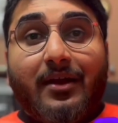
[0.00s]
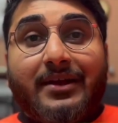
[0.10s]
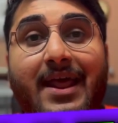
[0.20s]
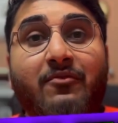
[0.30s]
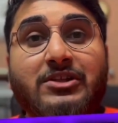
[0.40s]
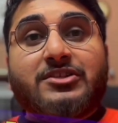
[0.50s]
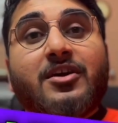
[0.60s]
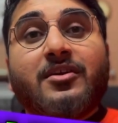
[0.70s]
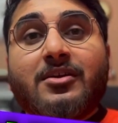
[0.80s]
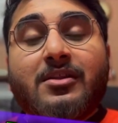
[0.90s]
a travel
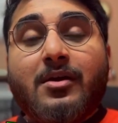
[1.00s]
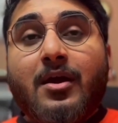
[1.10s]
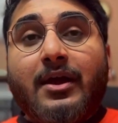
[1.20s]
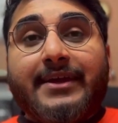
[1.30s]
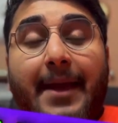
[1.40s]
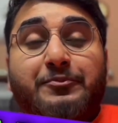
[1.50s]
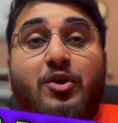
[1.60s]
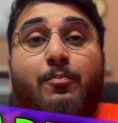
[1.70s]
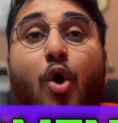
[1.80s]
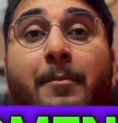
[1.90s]
journal, capture
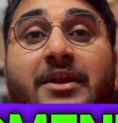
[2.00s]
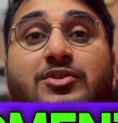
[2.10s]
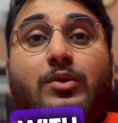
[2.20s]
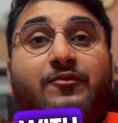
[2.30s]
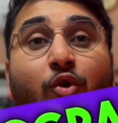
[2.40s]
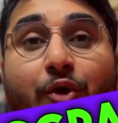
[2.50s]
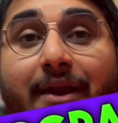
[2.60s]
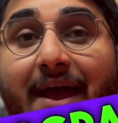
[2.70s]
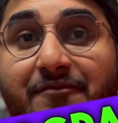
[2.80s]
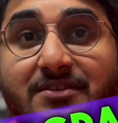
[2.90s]
moments with
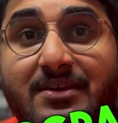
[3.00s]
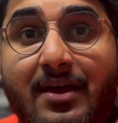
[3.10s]
photographs,